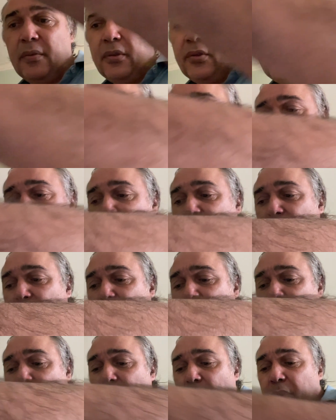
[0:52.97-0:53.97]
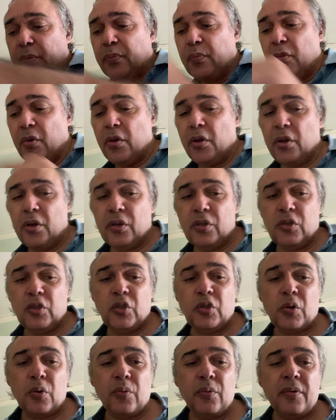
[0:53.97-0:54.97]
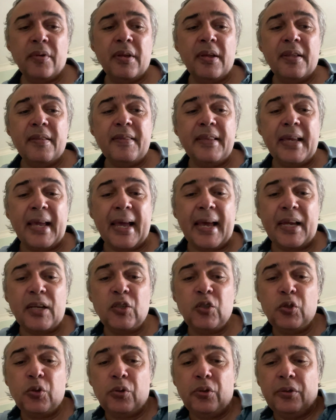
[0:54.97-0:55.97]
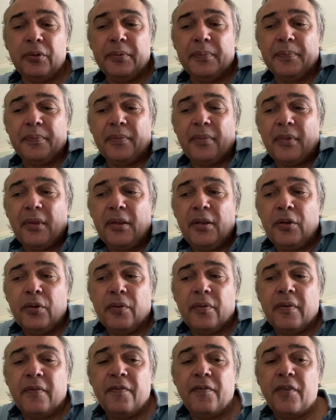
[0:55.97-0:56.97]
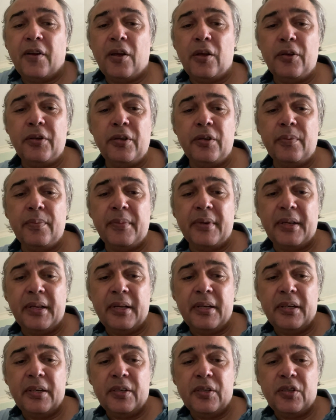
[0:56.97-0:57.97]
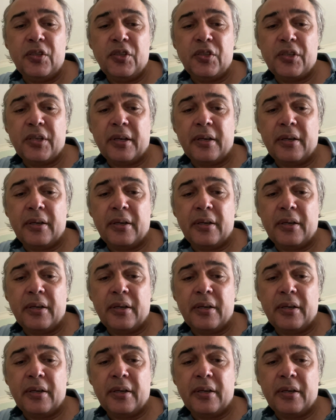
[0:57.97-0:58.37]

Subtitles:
this type. Okay. So the actual, volume is